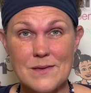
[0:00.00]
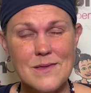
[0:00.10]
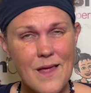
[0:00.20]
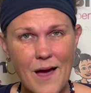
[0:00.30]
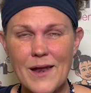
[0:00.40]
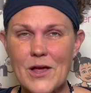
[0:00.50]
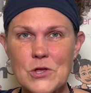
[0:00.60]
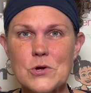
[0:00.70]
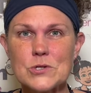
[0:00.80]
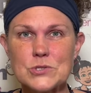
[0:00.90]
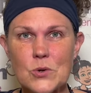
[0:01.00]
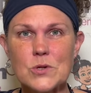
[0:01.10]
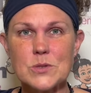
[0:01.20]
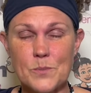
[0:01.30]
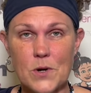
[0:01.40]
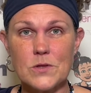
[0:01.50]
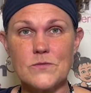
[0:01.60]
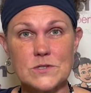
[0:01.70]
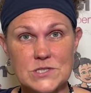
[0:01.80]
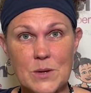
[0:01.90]
not how you are told to birth
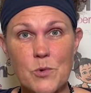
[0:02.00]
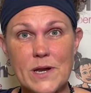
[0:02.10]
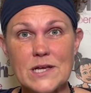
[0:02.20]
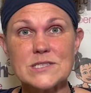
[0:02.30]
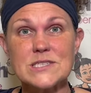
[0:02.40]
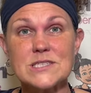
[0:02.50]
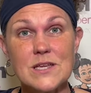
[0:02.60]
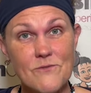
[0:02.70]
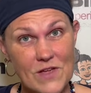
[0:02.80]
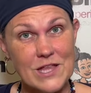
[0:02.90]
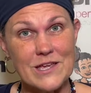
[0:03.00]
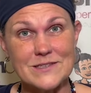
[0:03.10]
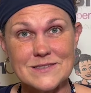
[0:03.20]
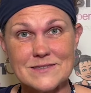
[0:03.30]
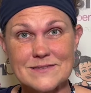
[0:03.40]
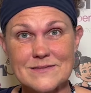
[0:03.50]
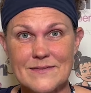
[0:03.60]
for someone else's convenience.